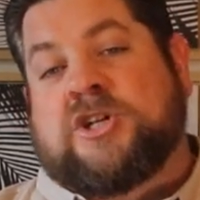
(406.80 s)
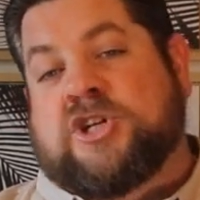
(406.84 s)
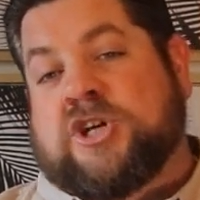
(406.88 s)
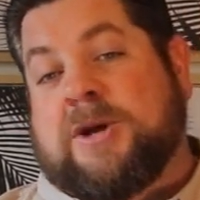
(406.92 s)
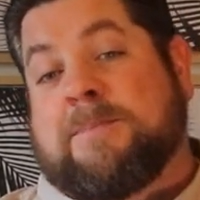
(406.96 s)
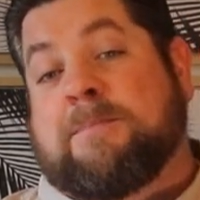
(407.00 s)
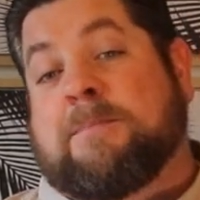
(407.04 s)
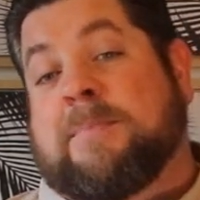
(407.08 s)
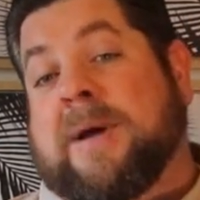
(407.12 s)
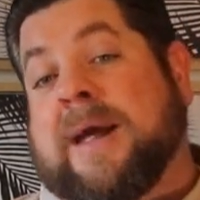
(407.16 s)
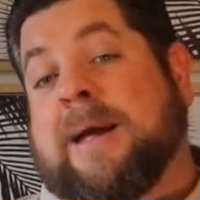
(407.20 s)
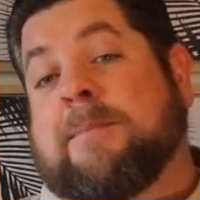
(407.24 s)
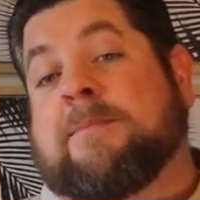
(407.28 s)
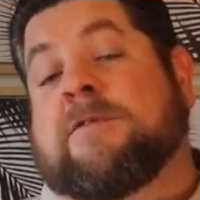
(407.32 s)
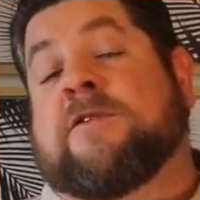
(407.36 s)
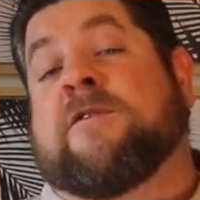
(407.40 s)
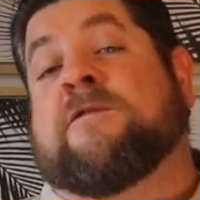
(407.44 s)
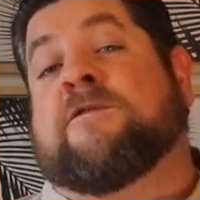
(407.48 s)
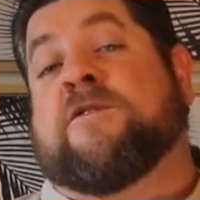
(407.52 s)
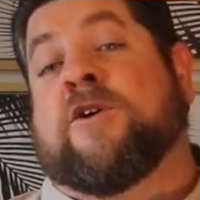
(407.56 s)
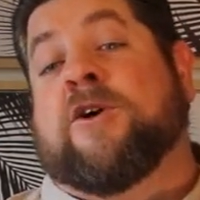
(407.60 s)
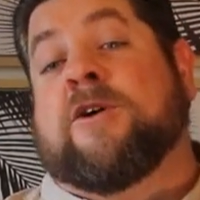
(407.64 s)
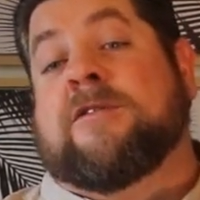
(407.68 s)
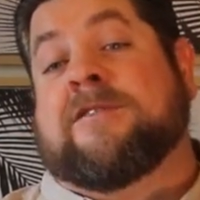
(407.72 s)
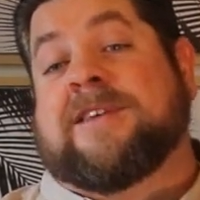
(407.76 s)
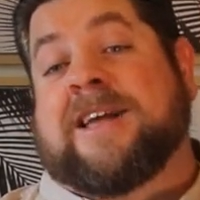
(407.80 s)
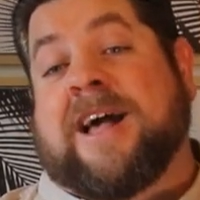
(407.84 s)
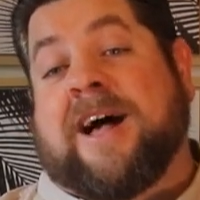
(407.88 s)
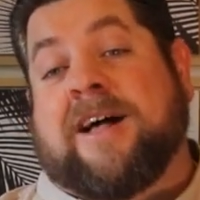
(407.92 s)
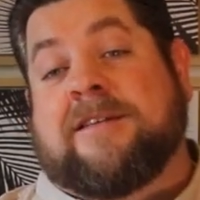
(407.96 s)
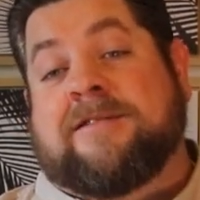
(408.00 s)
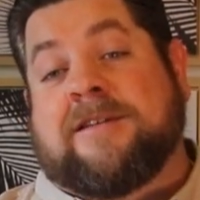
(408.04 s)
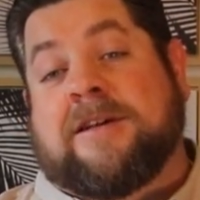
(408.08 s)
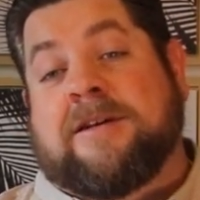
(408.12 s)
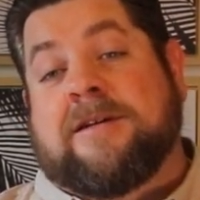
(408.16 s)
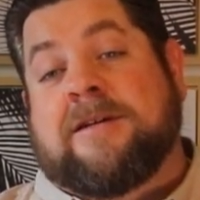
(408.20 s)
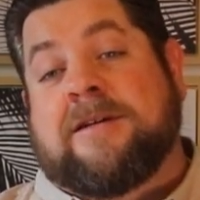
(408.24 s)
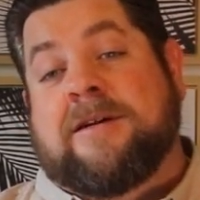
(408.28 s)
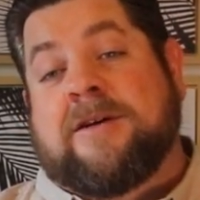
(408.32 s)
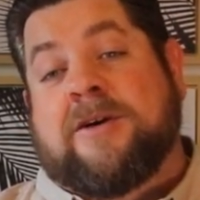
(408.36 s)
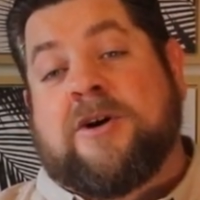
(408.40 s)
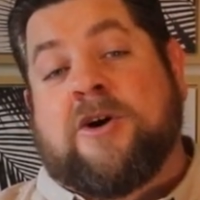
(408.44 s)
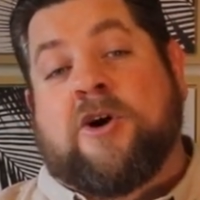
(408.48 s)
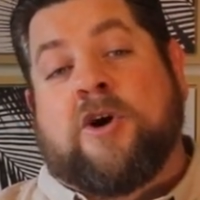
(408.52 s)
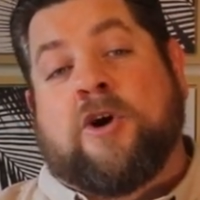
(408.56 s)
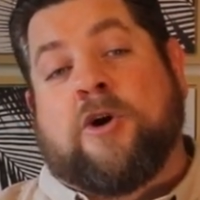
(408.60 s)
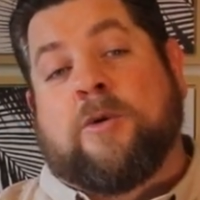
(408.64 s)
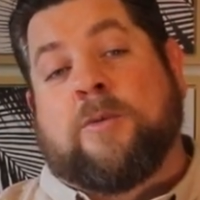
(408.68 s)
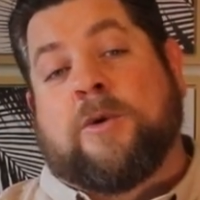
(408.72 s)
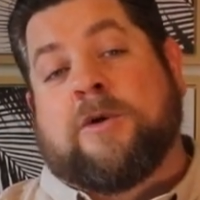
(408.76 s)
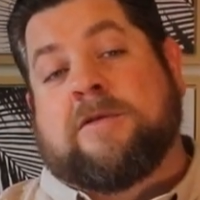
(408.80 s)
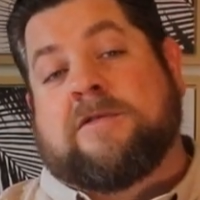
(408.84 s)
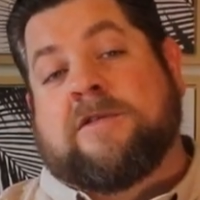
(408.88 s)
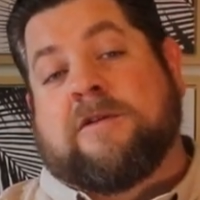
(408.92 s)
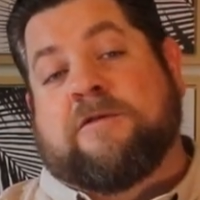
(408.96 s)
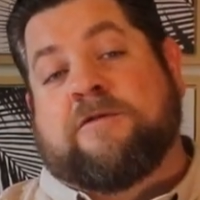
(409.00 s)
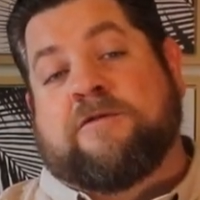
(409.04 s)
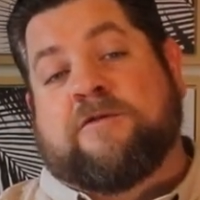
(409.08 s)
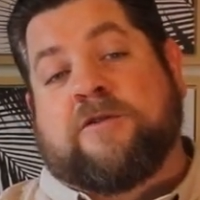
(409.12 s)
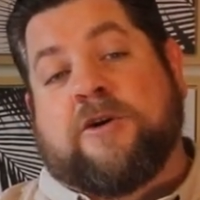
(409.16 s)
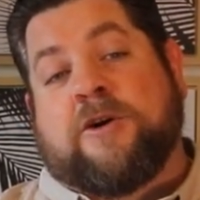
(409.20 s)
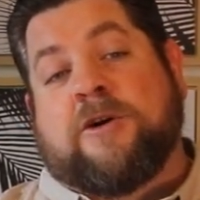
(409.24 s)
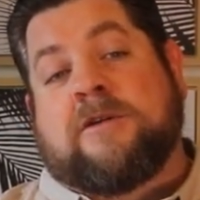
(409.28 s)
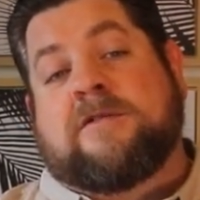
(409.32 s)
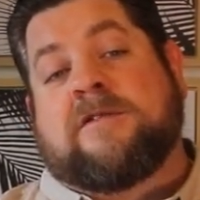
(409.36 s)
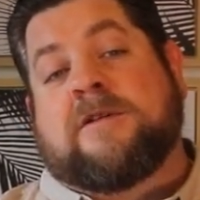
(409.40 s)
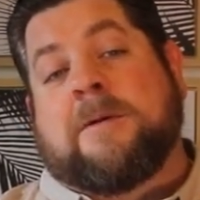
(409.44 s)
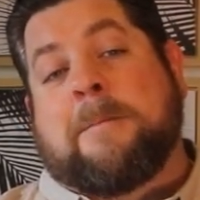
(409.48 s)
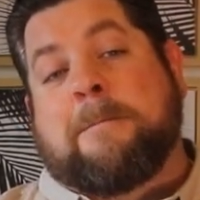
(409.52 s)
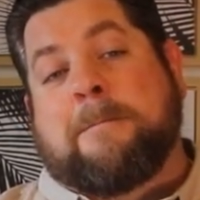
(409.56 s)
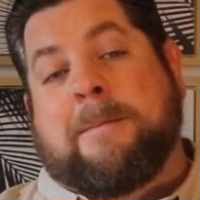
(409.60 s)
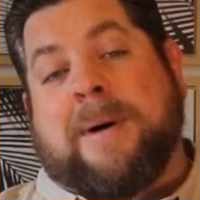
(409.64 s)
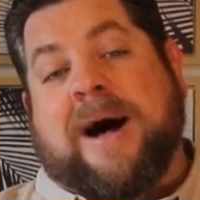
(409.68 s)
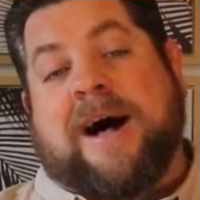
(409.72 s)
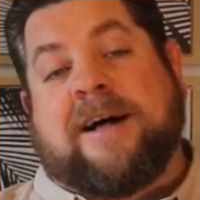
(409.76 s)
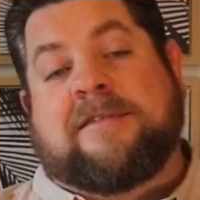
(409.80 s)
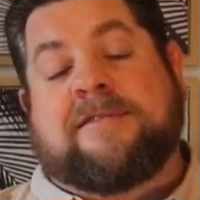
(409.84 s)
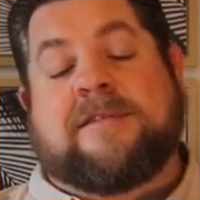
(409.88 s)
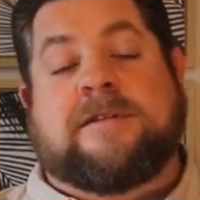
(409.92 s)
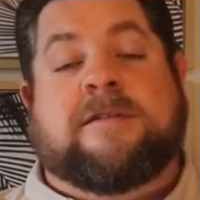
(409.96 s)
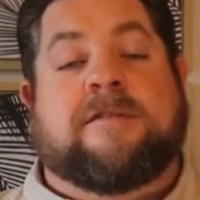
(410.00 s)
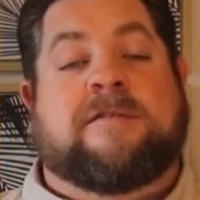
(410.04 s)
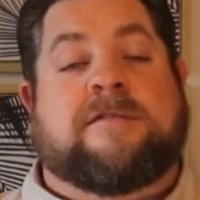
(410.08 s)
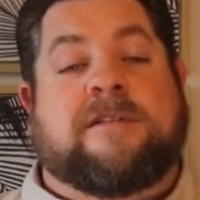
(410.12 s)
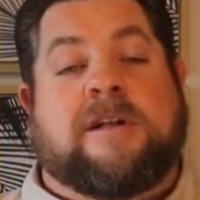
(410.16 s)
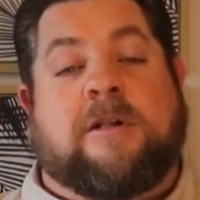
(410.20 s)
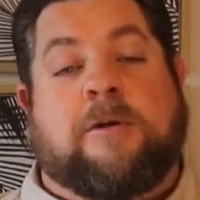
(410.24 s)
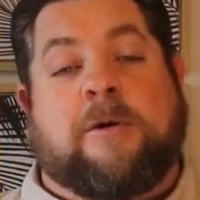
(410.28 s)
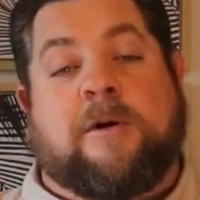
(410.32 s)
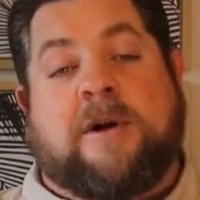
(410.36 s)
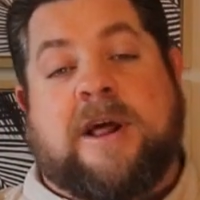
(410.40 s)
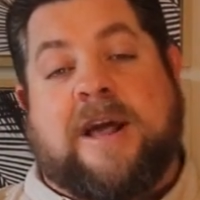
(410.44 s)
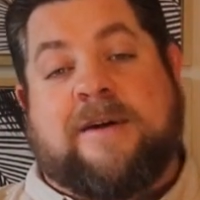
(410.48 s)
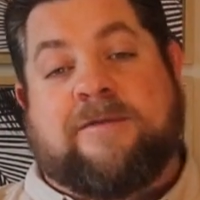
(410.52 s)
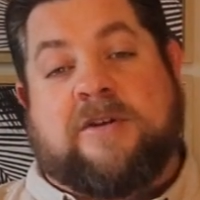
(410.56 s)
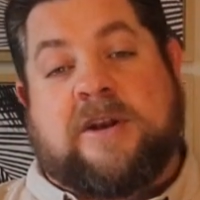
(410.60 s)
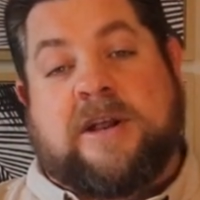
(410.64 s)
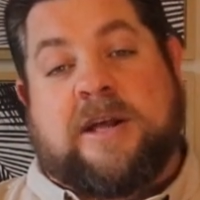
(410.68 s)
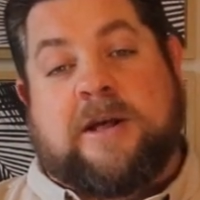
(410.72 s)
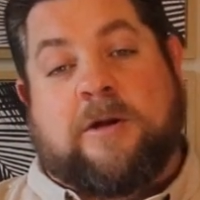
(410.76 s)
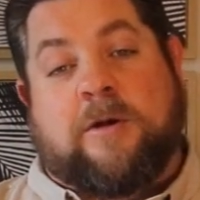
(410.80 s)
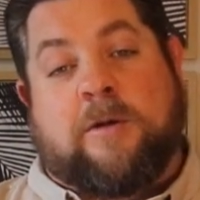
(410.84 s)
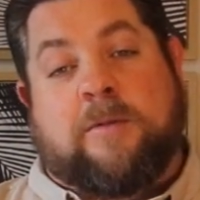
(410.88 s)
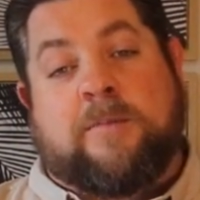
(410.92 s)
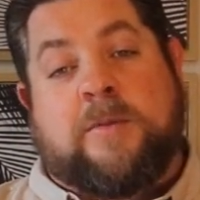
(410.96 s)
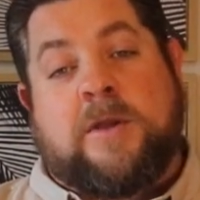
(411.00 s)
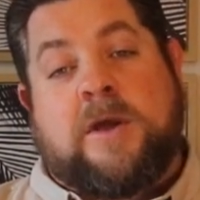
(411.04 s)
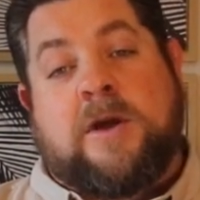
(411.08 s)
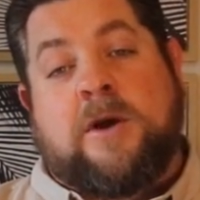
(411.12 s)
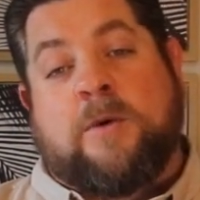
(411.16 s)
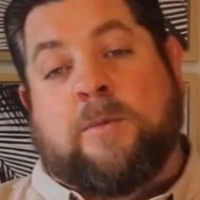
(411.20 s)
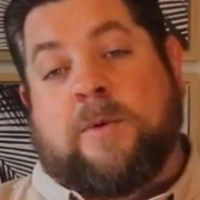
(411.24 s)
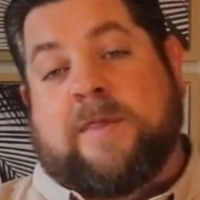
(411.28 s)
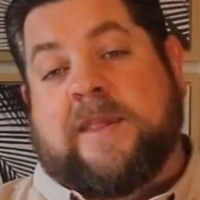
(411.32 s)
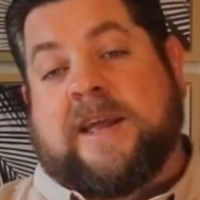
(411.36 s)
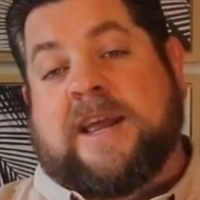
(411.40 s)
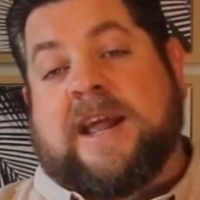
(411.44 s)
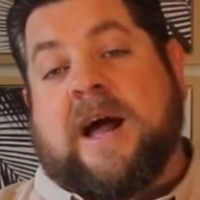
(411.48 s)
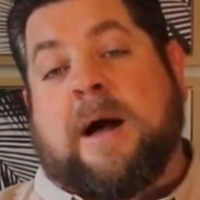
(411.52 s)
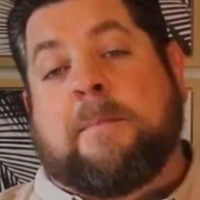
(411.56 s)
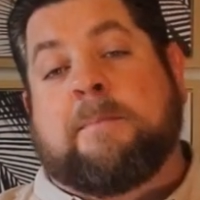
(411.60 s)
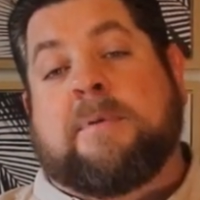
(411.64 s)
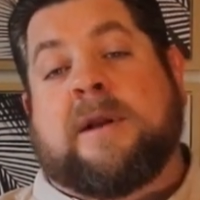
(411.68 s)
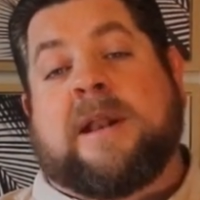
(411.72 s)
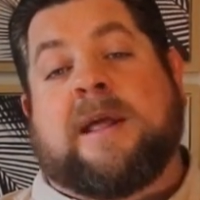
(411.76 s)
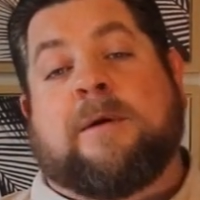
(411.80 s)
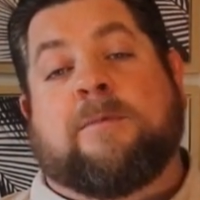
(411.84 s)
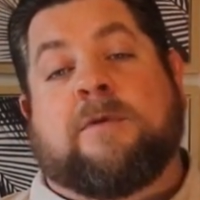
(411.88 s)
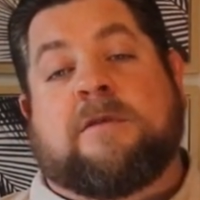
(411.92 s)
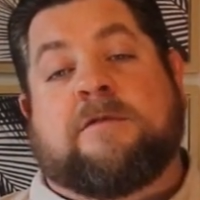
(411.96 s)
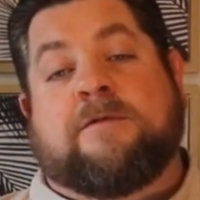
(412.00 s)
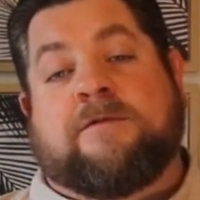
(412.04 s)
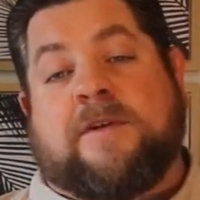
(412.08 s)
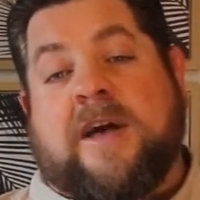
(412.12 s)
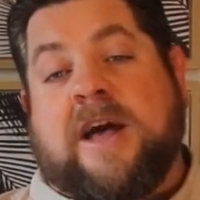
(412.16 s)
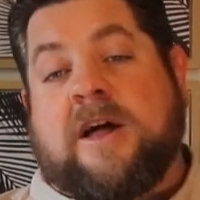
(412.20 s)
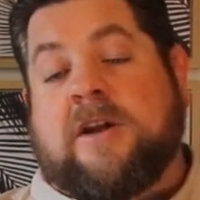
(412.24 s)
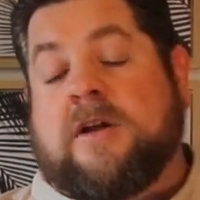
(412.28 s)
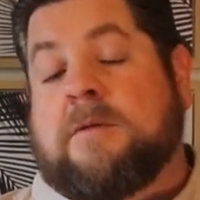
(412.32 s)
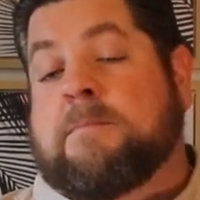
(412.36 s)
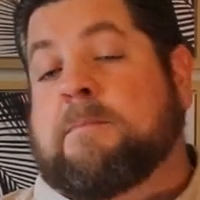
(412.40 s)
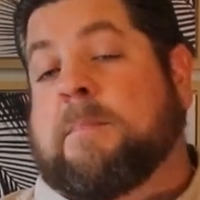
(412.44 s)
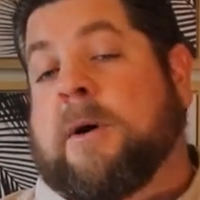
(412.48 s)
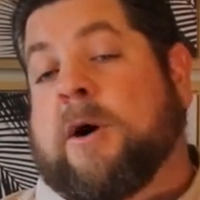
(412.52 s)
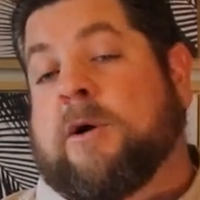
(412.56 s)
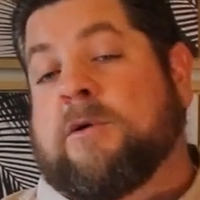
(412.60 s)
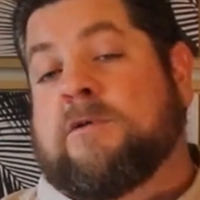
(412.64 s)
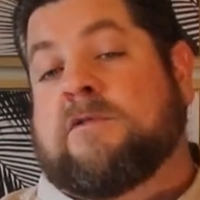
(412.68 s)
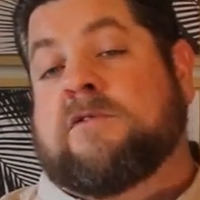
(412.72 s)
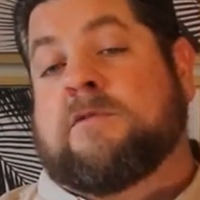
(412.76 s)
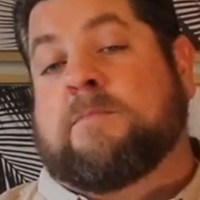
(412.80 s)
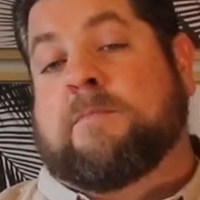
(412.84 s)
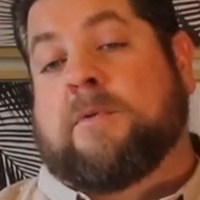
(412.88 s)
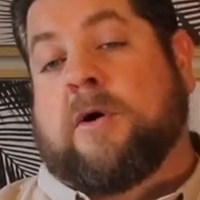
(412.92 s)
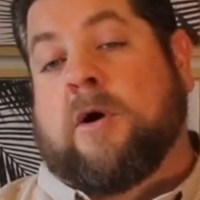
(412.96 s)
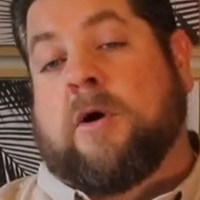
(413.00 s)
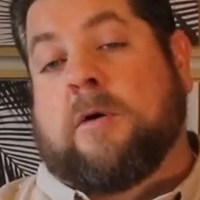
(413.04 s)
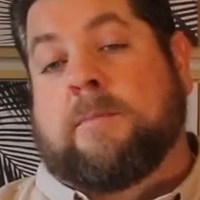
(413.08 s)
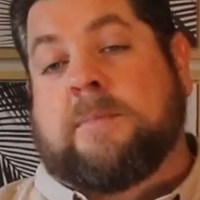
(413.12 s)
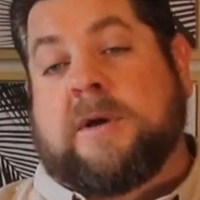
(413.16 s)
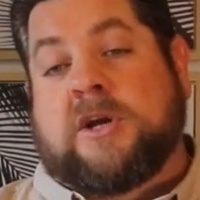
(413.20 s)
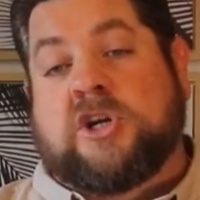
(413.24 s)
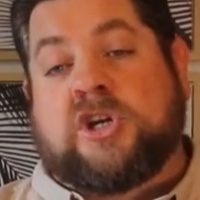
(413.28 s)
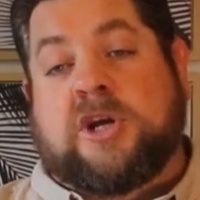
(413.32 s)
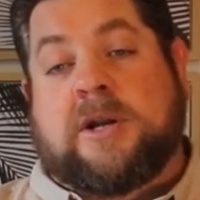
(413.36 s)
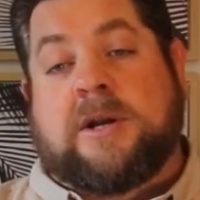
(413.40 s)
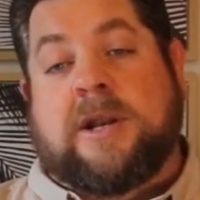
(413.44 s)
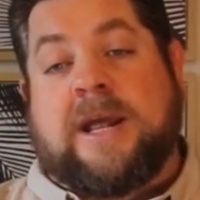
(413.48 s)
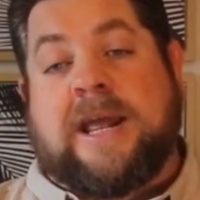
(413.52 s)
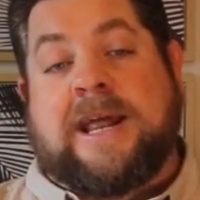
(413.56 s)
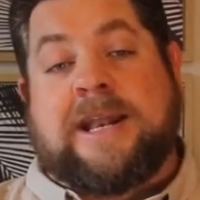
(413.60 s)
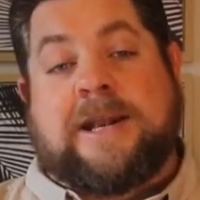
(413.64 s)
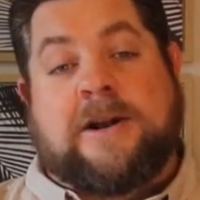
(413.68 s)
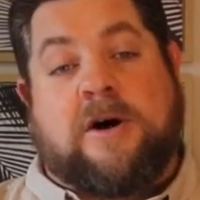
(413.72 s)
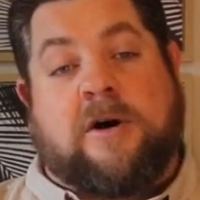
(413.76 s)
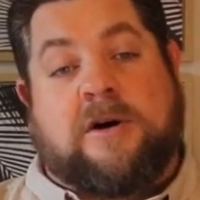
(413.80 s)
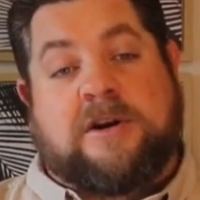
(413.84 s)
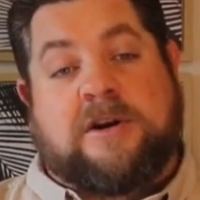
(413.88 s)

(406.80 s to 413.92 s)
Jim Beam's first cousin, who was the first master distiller at Heaven Hill when the company was founded post-Prohibition in